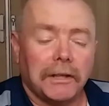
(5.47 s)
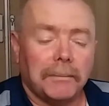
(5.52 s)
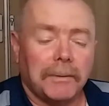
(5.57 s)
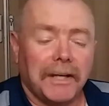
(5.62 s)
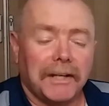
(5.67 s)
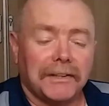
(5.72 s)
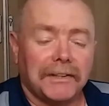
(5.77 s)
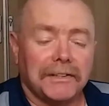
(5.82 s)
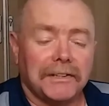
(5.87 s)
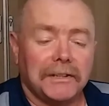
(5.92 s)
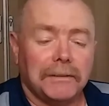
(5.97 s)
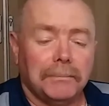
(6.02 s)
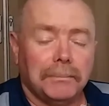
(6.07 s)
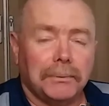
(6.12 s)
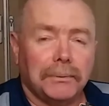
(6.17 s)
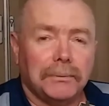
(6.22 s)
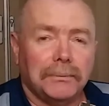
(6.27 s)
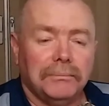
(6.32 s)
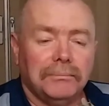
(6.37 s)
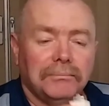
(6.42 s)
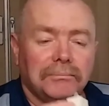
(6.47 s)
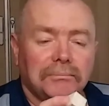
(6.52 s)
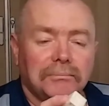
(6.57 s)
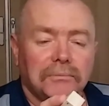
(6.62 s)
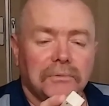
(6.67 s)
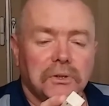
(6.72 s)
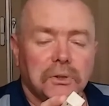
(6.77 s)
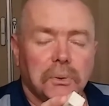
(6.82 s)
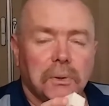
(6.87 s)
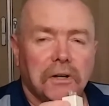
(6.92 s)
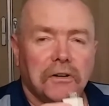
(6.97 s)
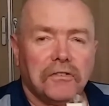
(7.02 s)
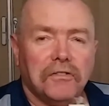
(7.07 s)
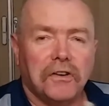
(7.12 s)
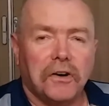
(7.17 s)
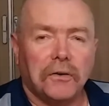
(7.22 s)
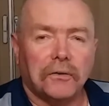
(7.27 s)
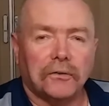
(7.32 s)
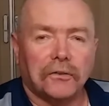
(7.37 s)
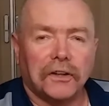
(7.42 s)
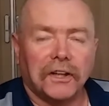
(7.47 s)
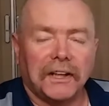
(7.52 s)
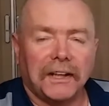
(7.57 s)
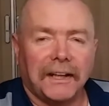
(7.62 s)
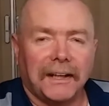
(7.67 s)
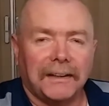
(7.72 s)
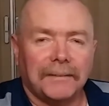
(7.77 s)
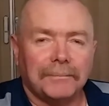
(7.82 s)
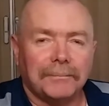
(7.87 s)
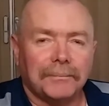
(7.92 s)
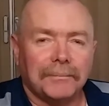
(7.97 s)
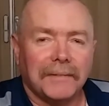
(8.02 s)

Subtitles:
about the simple 12-volt relay,